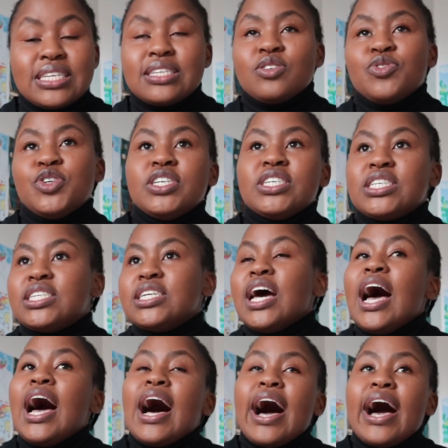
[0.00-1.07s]
things first,
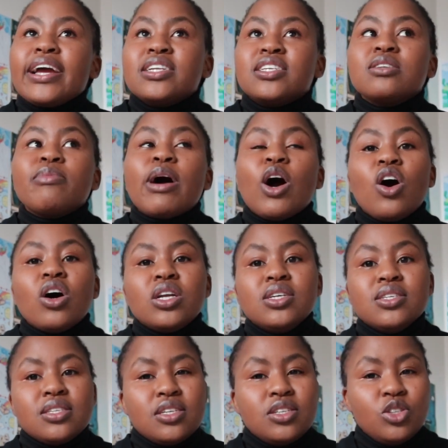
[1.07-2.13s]
I did my
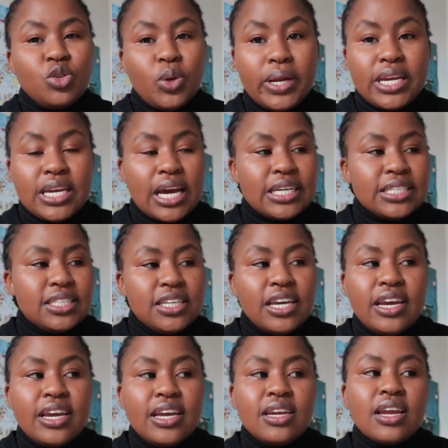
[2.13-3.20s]
honours in twenty
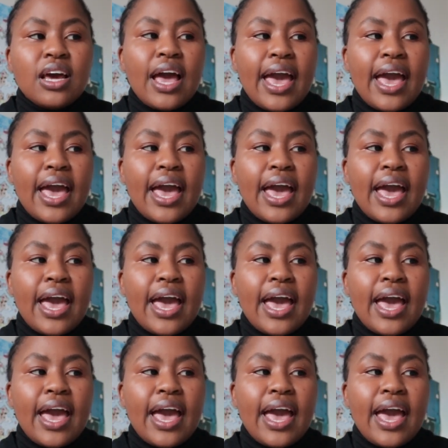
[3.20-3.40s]
nineteen